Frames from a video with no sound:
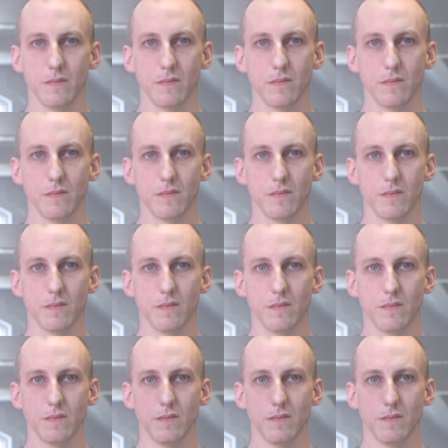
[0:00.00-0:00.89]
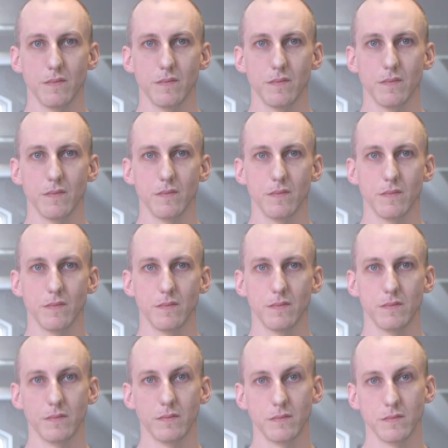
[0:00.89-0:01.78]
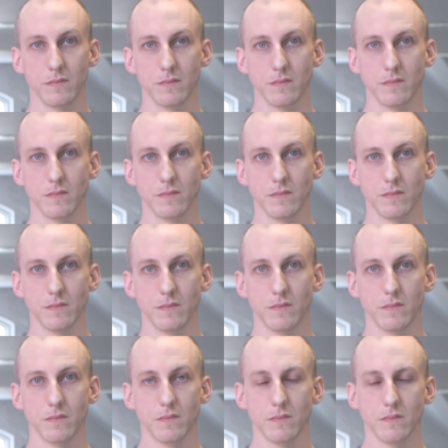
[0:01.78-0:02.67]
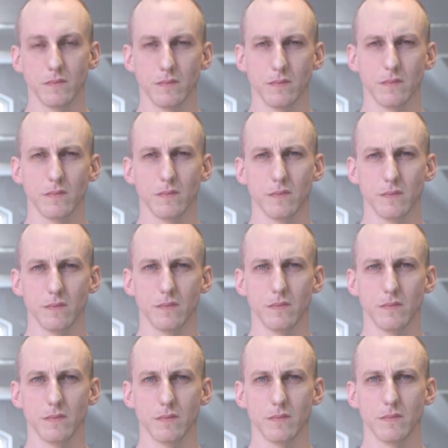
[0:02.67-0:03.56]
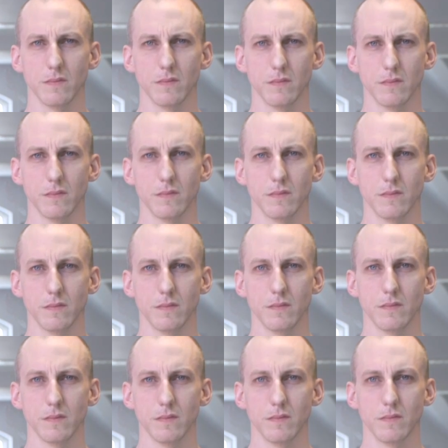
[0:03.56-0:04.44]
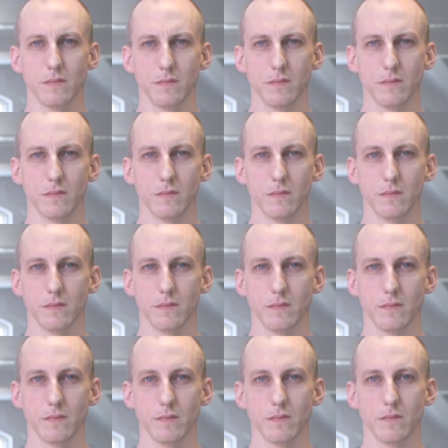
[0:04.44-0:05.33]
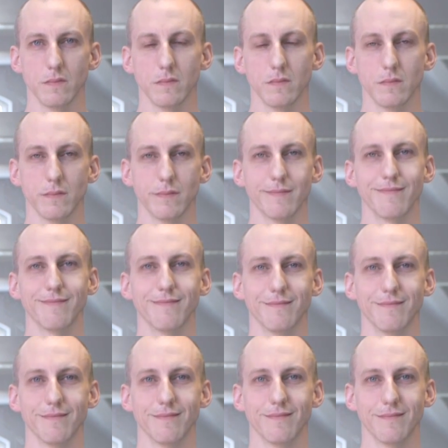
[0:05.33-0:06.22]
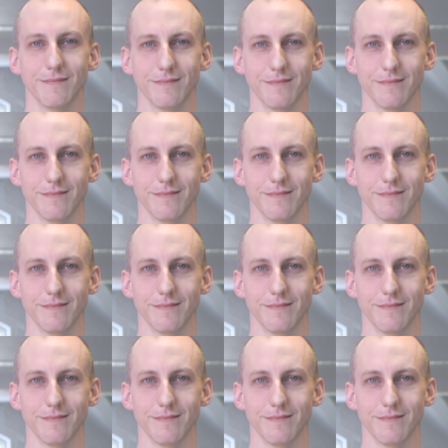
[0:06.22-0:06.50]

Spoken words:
[no speech]